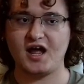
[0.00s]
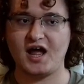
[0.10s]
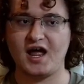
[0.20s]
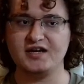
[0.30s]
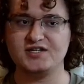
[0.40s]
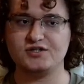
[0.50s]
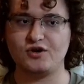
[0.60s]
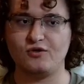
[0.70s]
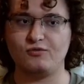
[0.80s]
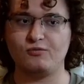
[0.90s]
I
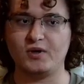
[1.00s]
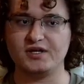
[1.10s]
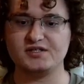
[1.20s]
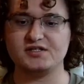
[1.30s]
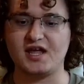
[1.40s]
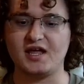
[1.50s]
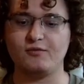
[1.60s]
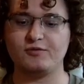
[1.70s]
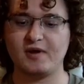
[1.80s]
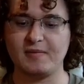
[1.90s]
don't want to stay
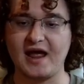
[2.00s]
with my.